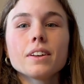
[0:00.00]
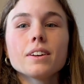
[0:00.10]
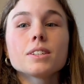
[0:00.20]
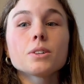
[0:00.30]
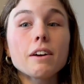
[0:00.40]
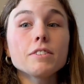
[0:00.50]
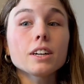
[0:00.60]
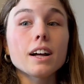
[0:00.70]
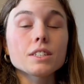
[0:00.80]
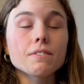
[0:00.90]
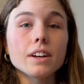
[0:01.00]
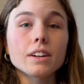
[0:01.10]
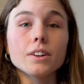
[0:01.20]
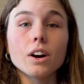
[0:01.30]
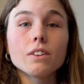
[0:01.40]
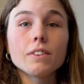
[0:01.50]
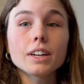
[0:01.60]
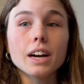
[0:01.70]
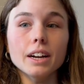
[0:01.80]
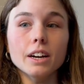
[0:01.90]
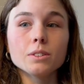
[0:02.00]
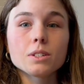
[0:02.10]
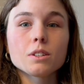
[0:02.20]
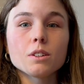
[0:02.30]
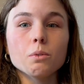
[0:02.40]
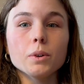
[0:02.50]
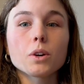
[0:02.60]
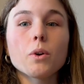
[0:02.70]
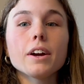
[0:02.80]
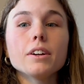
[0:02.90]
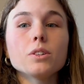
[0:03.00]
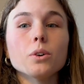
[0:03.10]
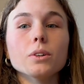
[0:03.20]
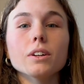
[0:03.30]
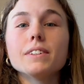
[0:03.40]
So after classifying on all of our cutouts, we acquired a total of